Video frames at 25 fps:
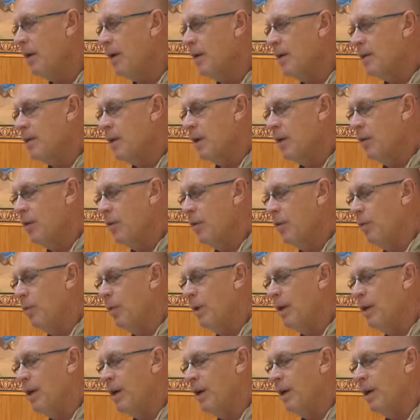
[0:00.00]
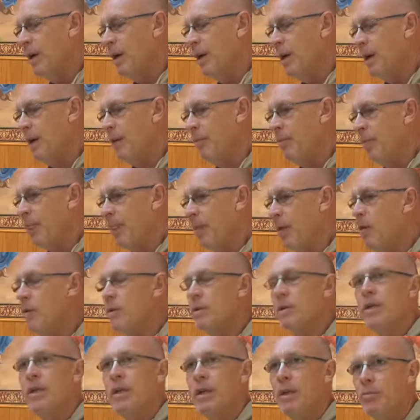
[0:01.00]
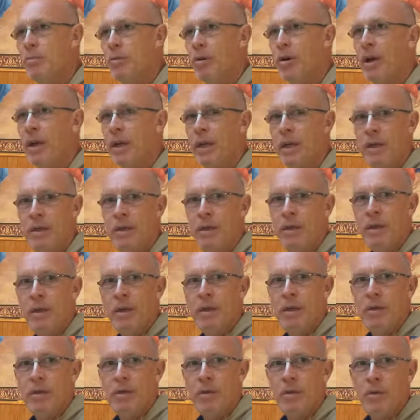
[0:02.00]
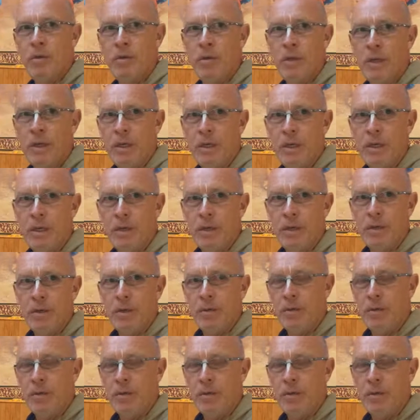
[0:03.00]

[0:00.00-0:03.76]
So we are constantly praying to the